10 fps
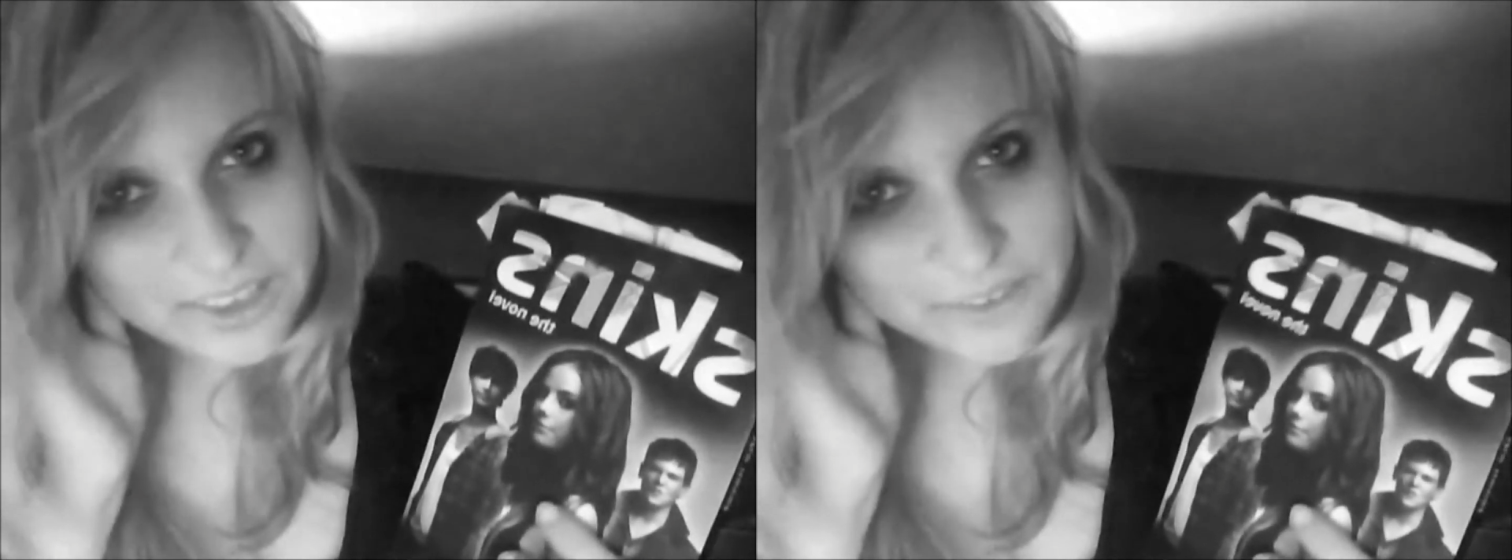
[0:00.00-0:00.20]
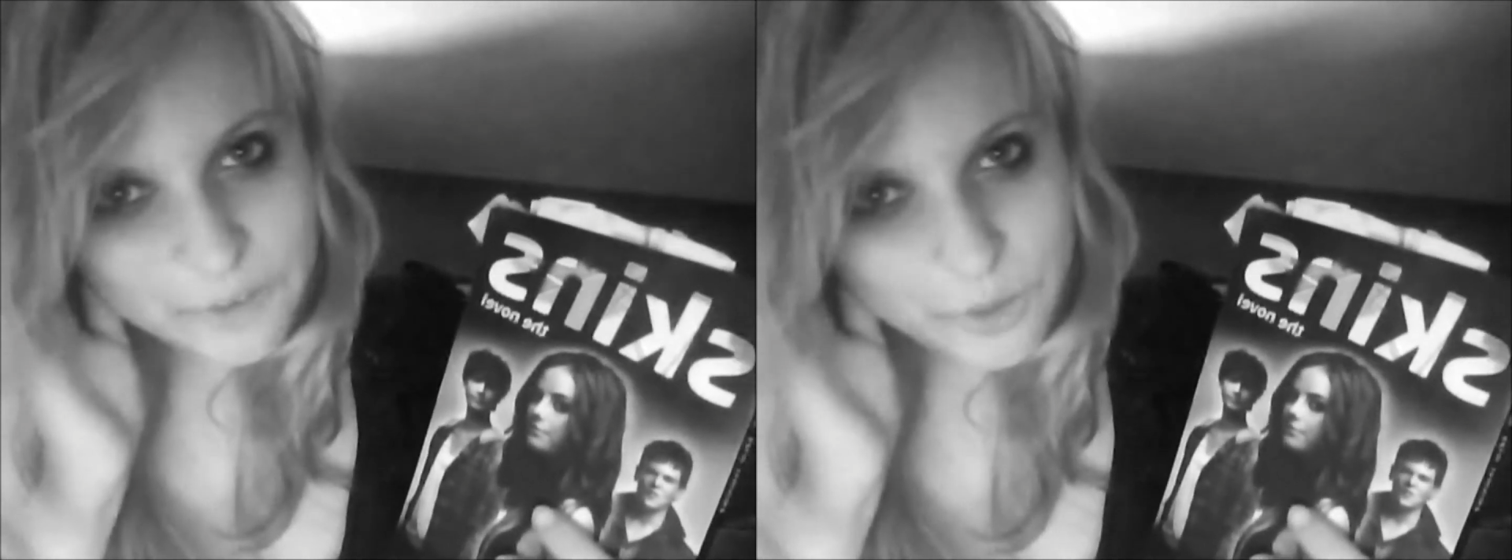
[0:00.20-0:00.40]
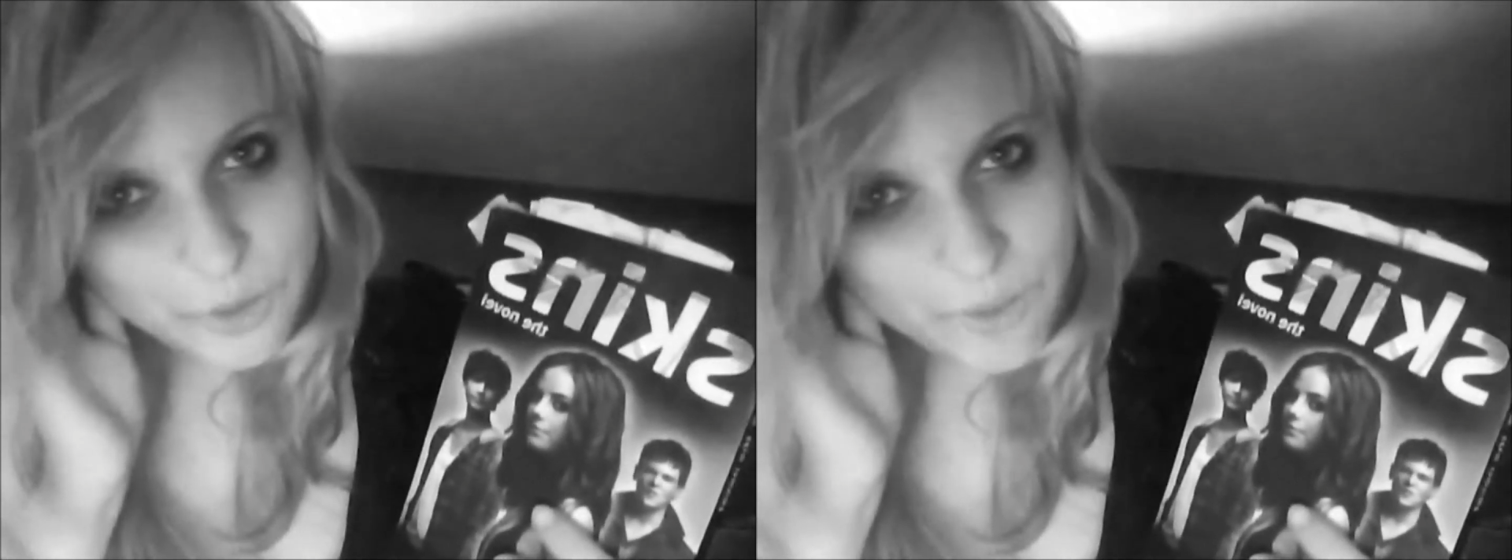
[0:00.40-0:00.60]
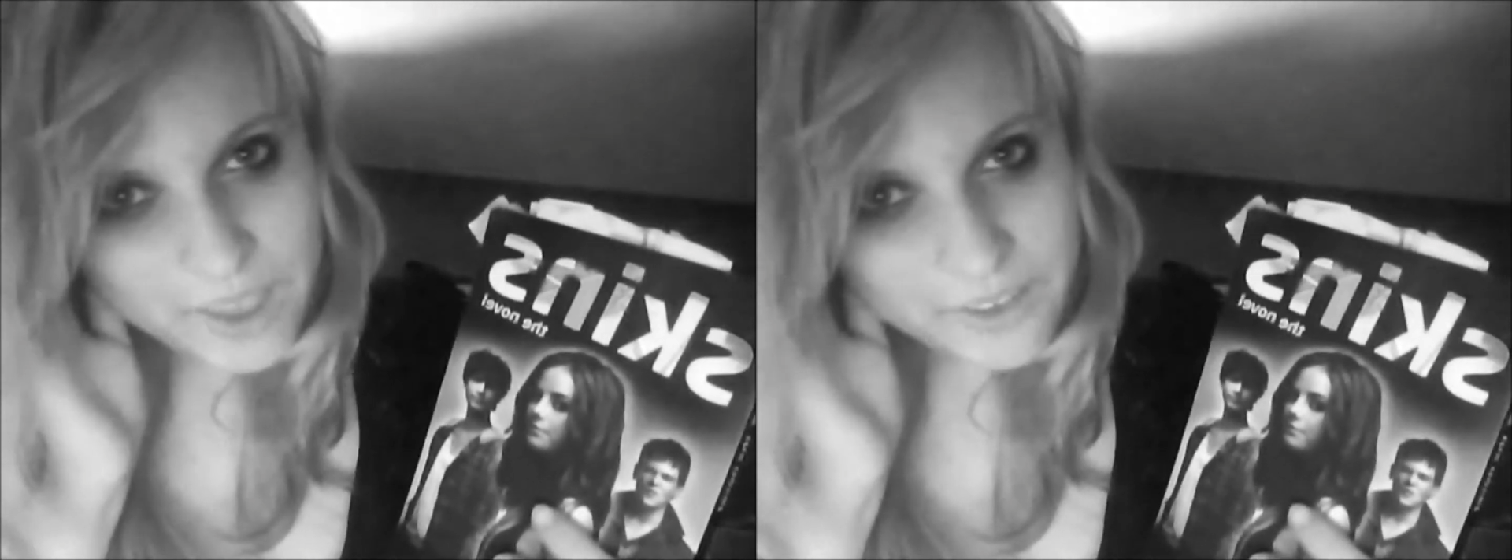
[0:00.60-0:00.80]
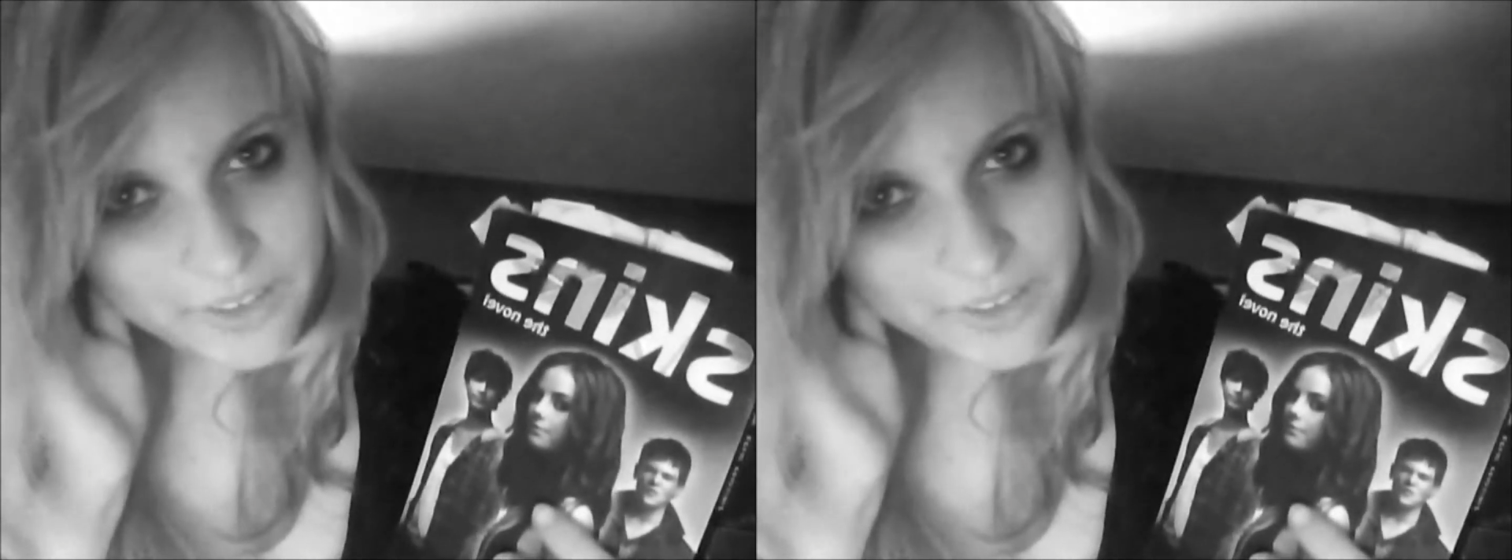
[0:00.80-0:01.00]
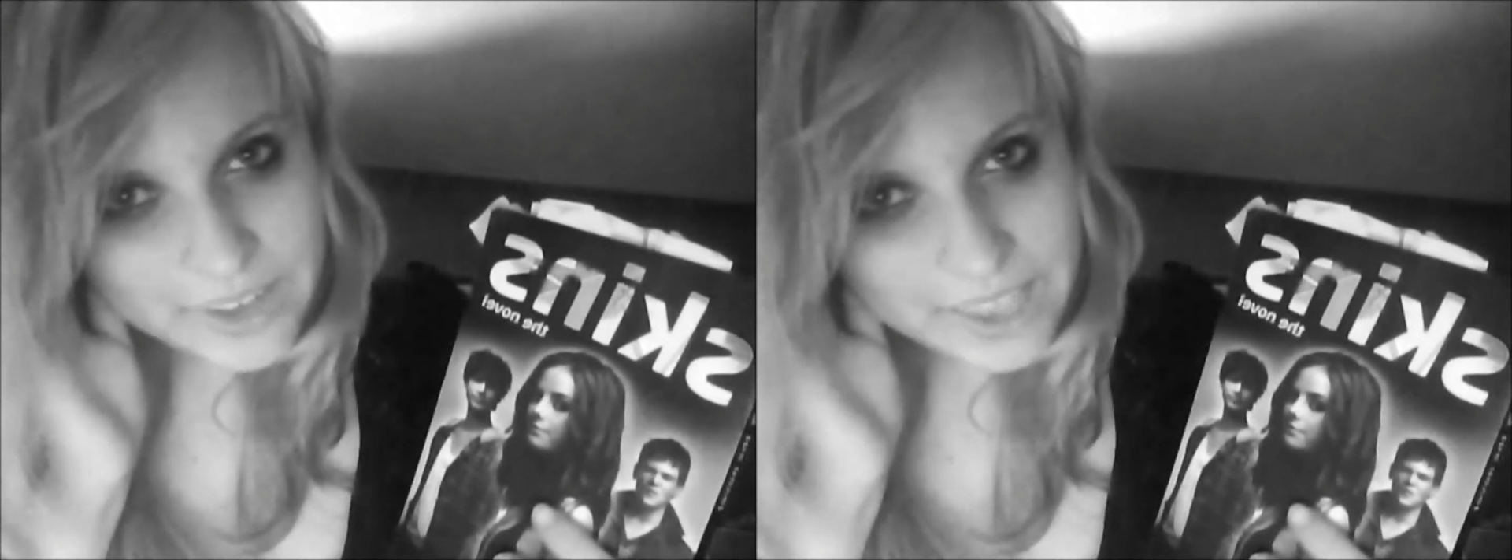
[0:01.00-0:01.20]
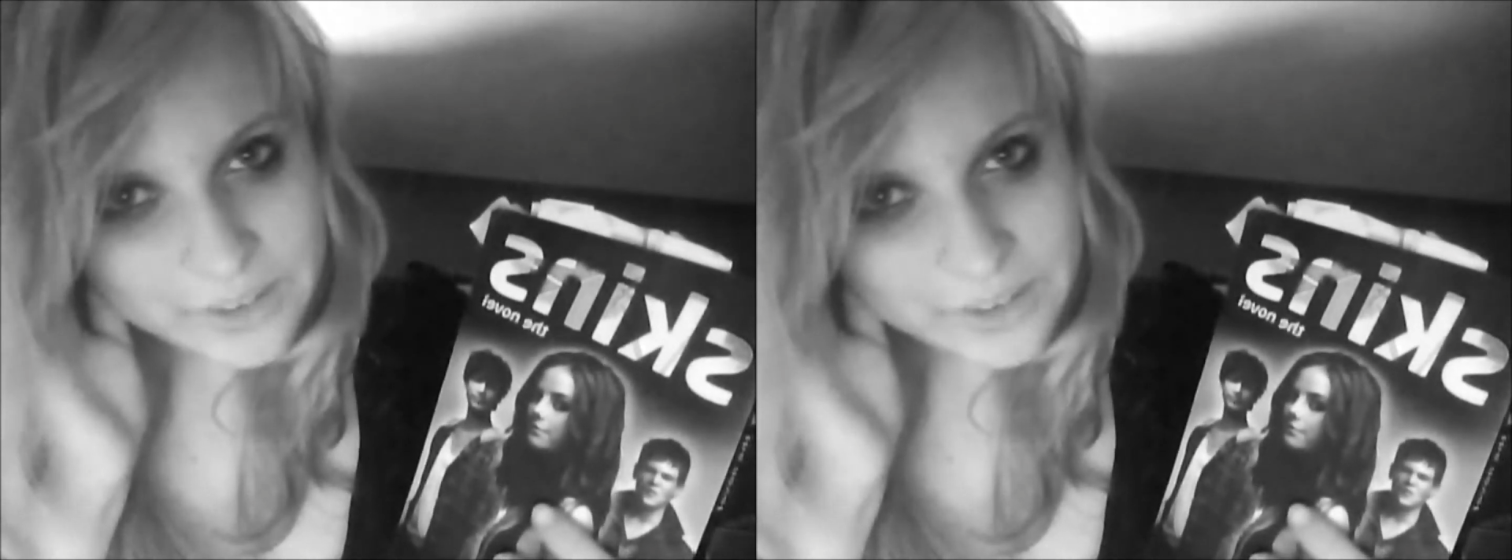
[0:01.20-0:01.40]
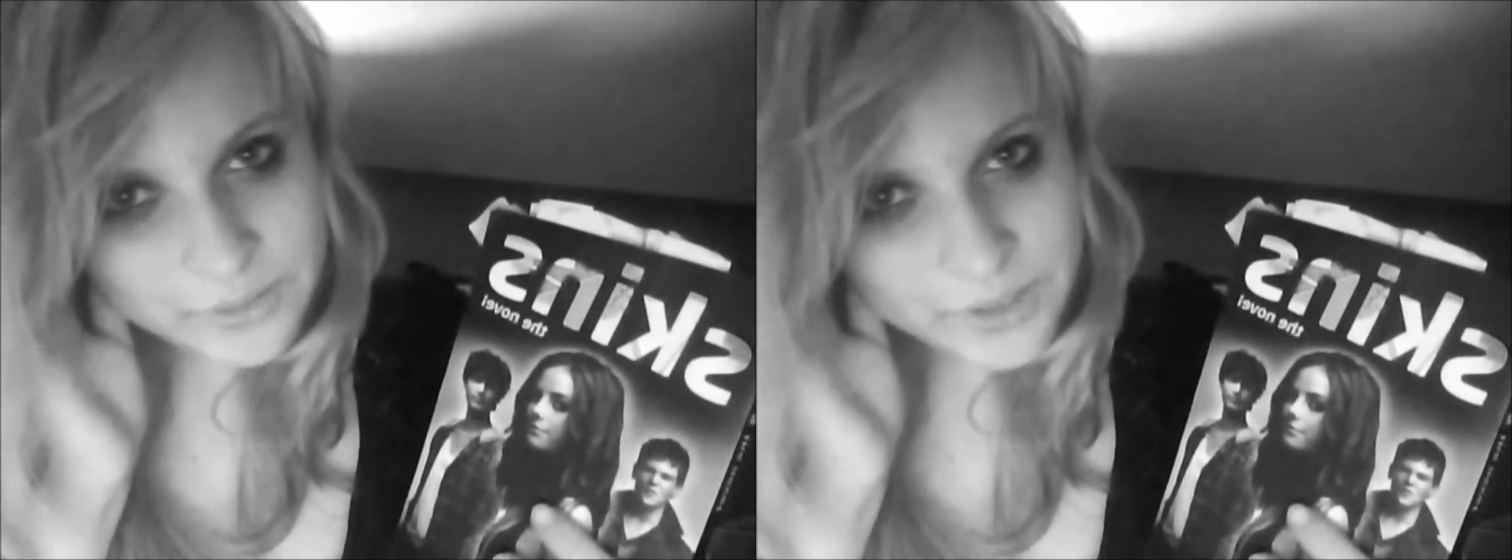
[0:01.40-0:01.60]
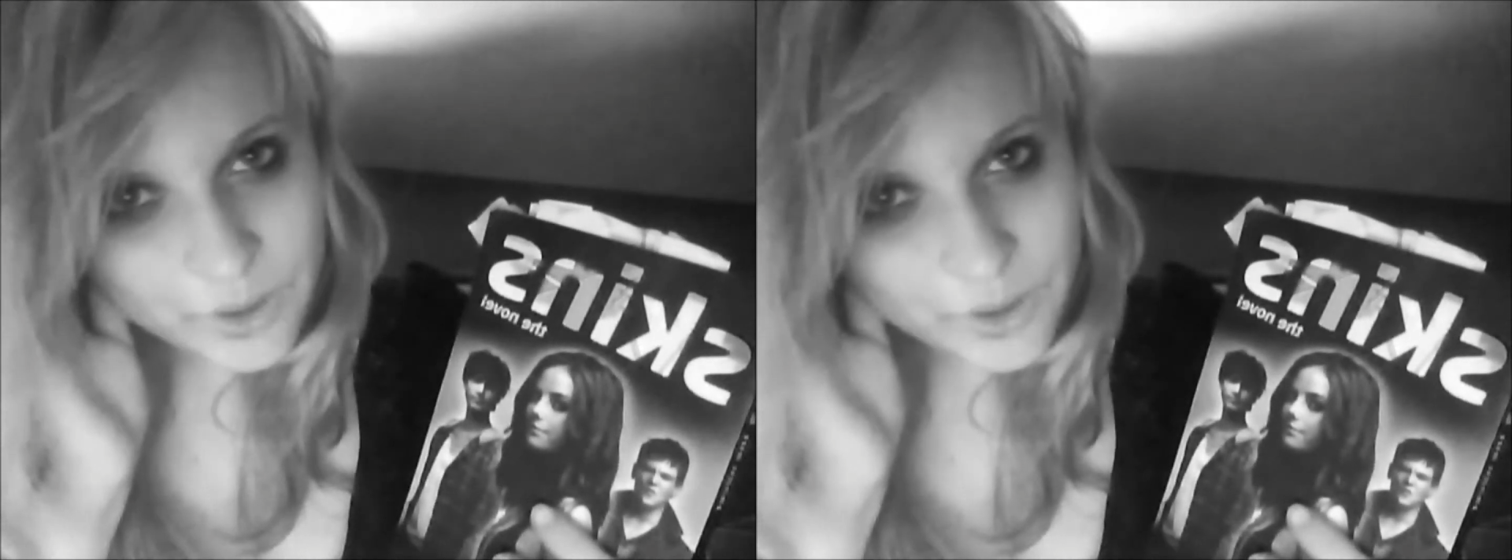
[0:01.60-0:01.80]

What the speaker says: for a while, and I don't know